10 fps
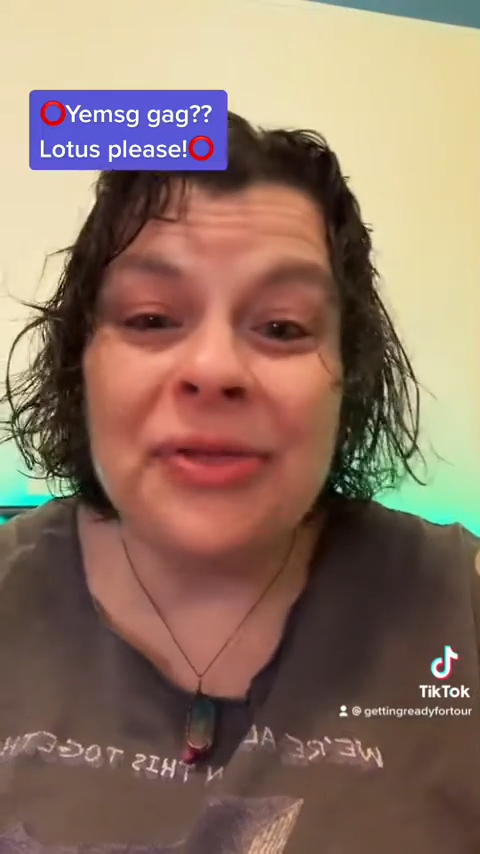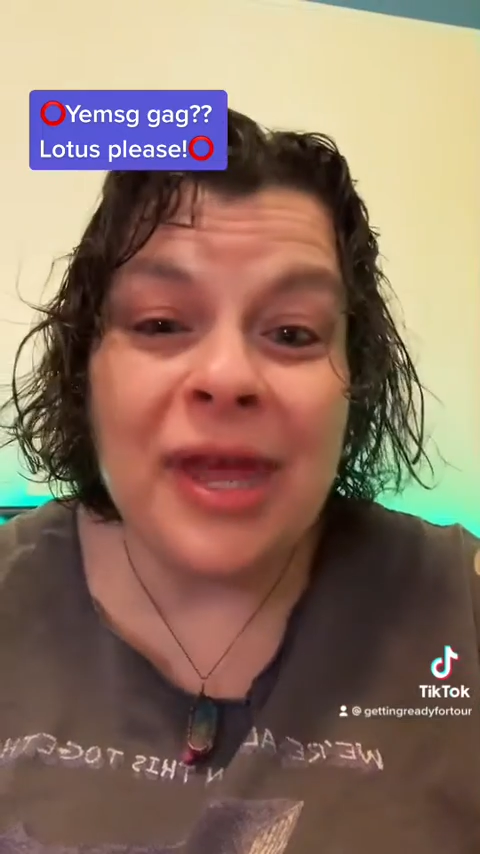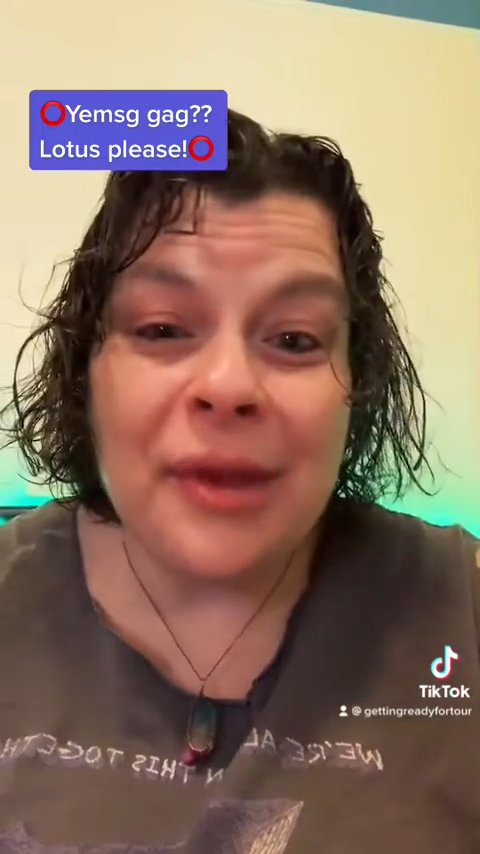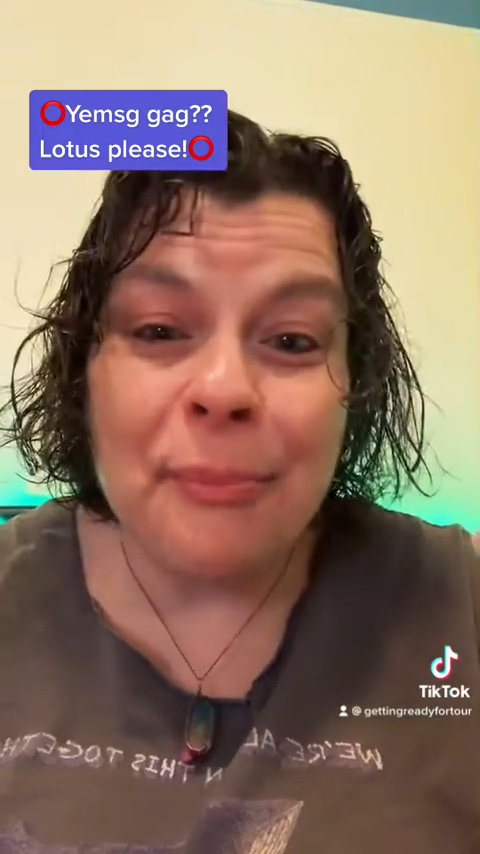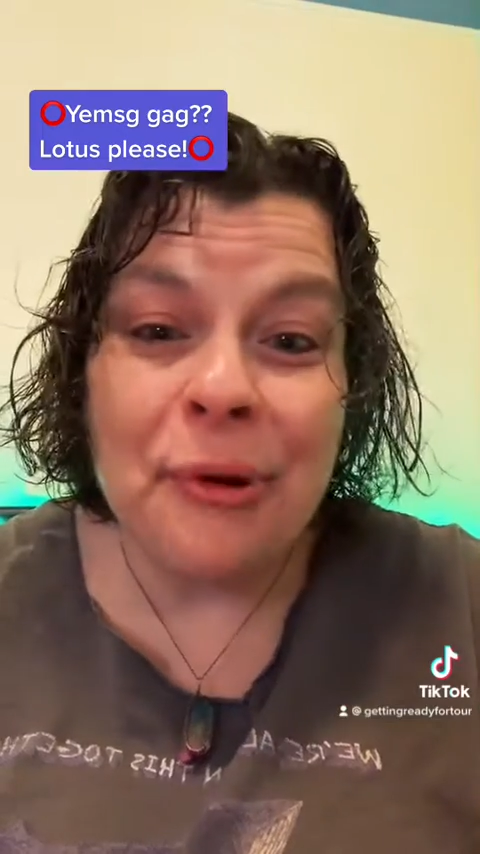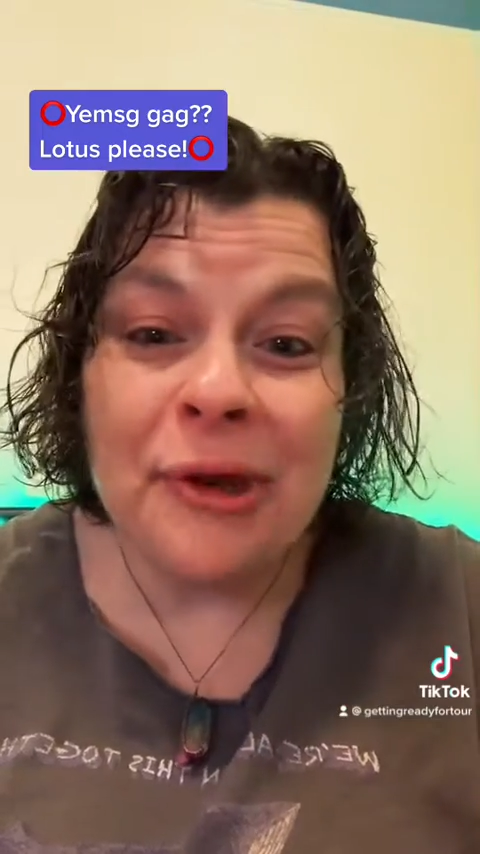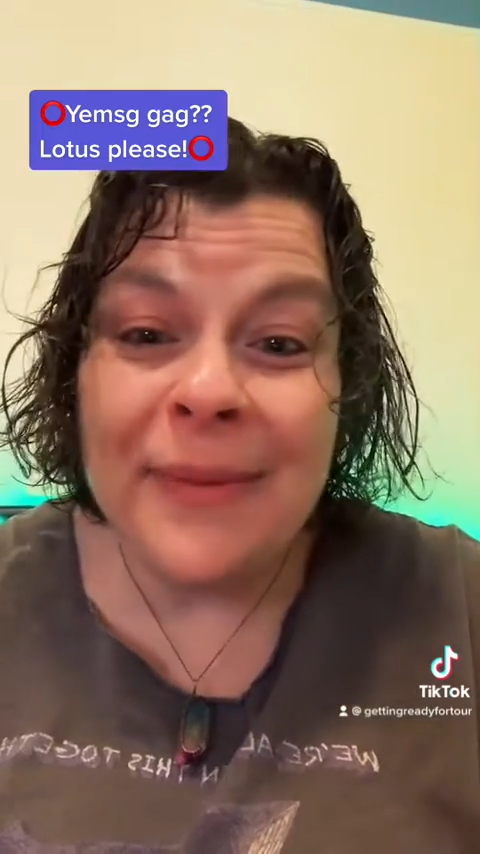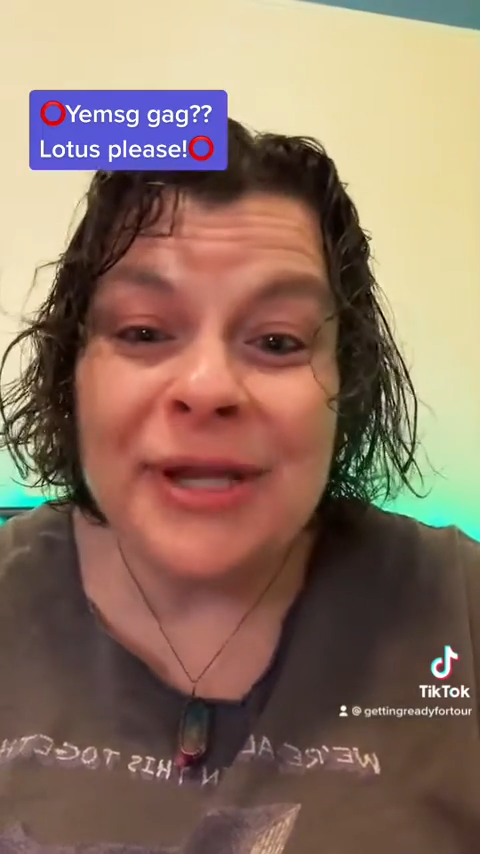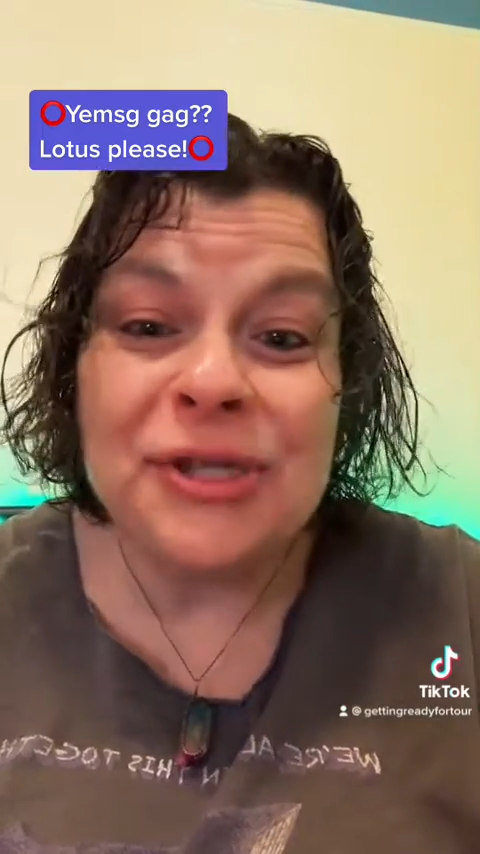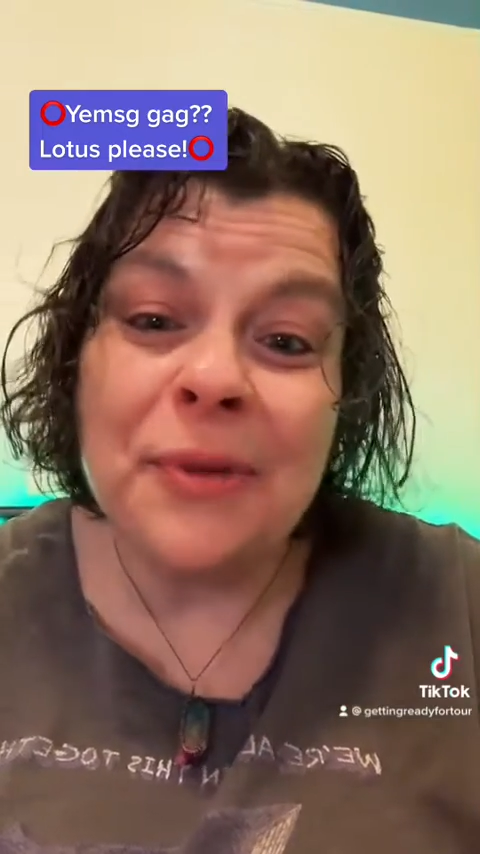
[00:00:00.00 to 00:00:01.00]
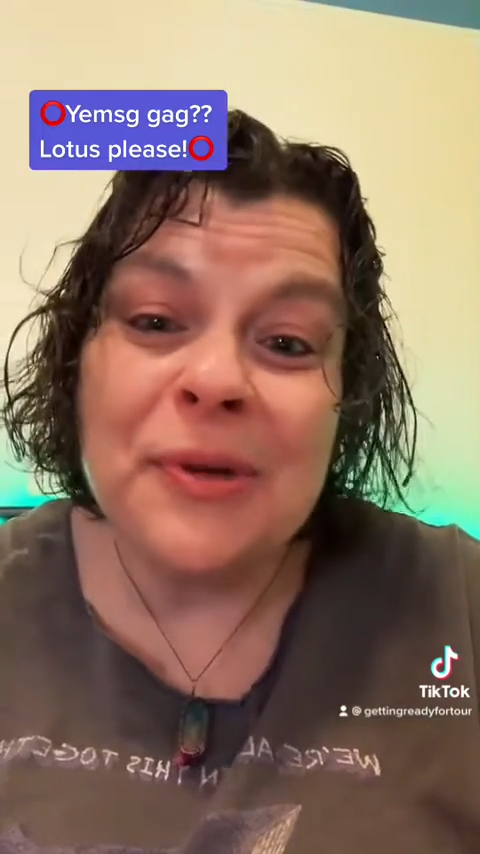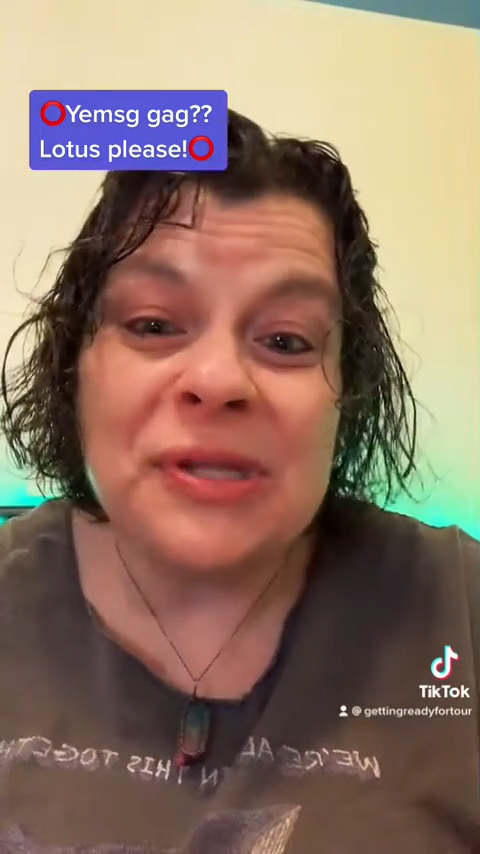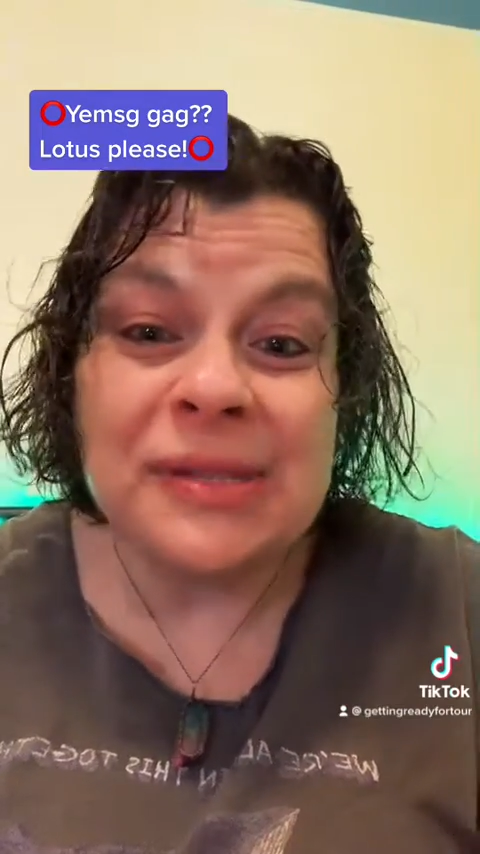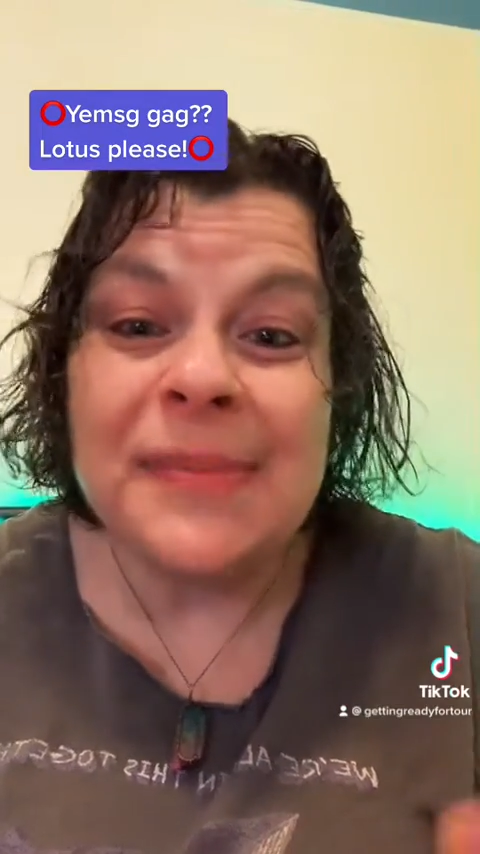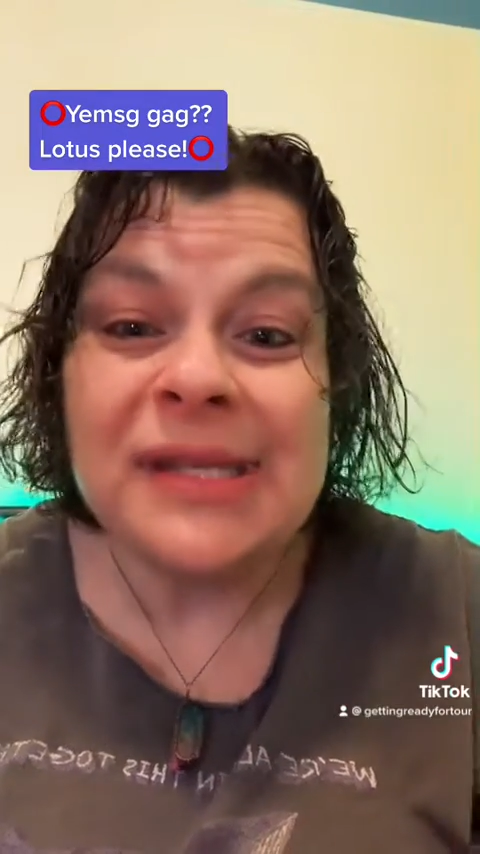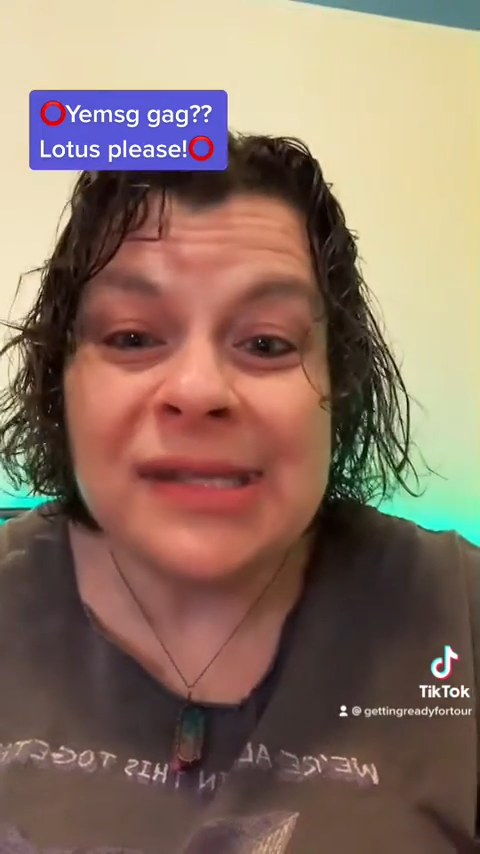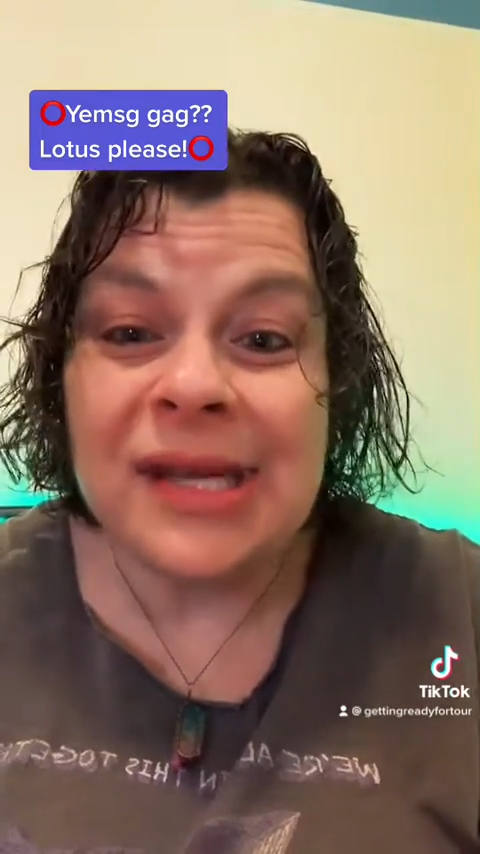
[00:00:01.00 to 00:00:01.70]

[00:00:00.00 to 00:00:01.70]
like pretty much almost missed